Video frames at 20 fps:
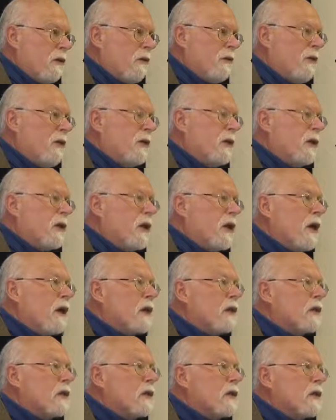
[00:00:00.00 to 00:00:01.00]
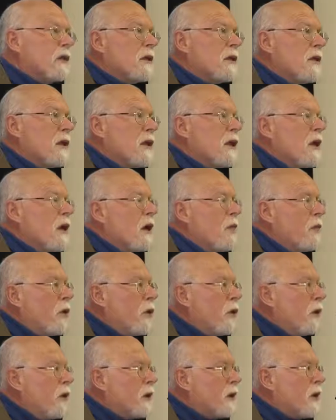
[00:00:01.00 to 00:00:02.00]
through the docks,
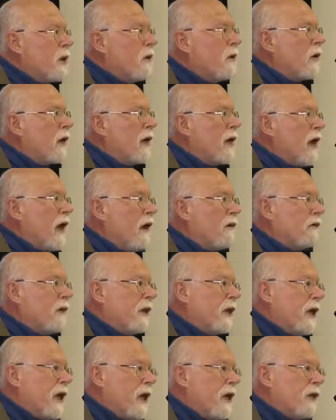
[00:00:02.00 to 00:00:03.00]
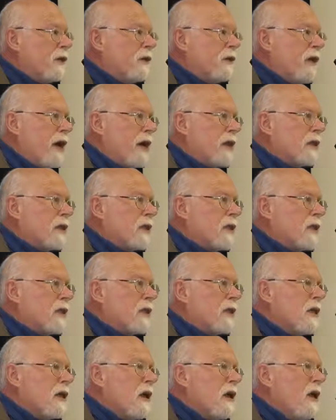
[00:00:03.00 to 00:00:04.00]
but also looking after the
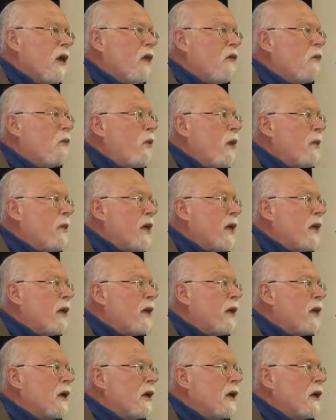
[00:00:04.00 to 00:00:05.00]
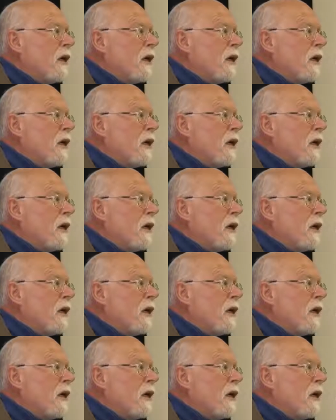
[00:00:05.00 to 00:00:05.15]
interests of women,